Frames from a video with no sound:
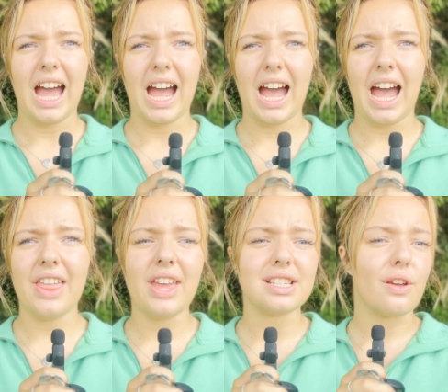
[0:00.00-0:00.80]
And
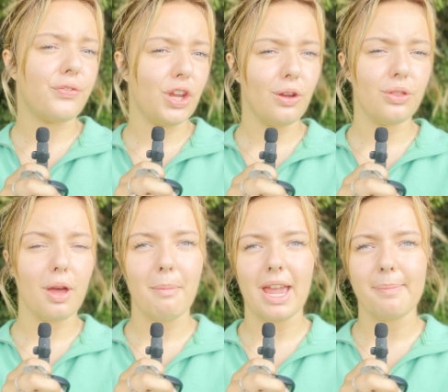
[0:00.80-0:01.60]
there's a few that
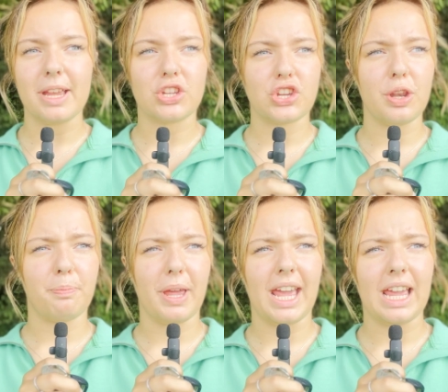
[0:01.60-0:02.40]
maybe should be